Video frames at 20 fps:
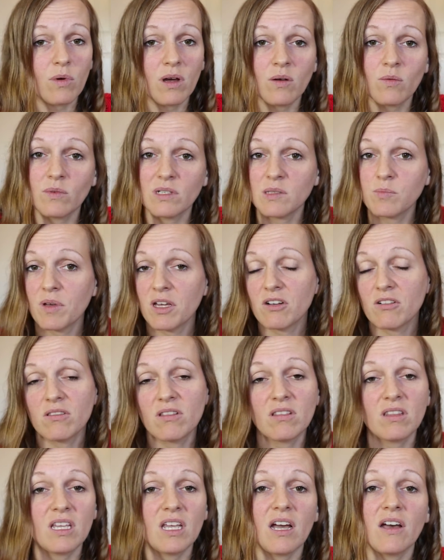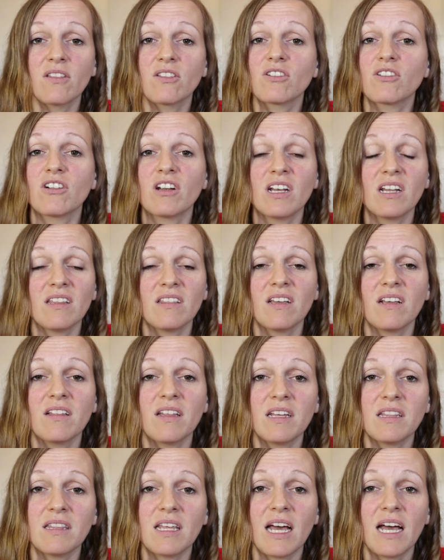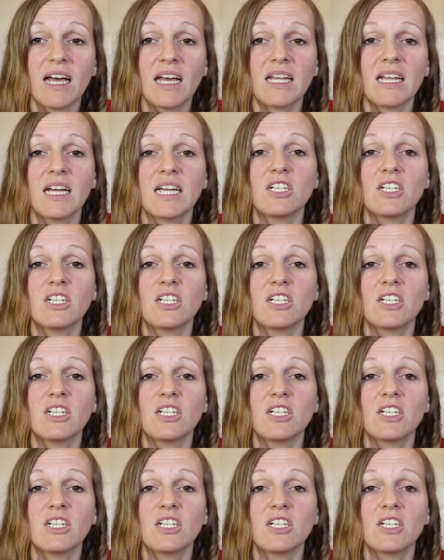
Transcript: one was better than the other or anything like that